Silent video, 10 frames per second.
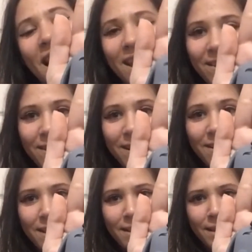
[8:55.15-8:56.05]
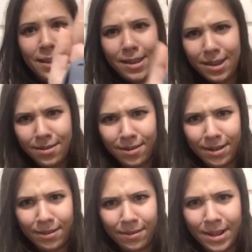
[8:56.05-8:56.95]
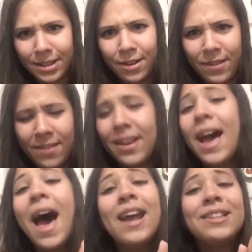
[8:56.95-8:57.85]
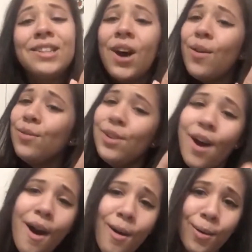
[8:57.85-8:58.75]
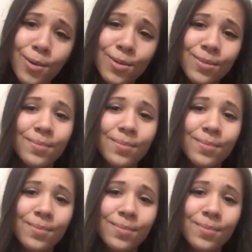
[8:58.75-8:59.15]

I know what you're thinking, Eeyore, why is he your favorite? I don't know.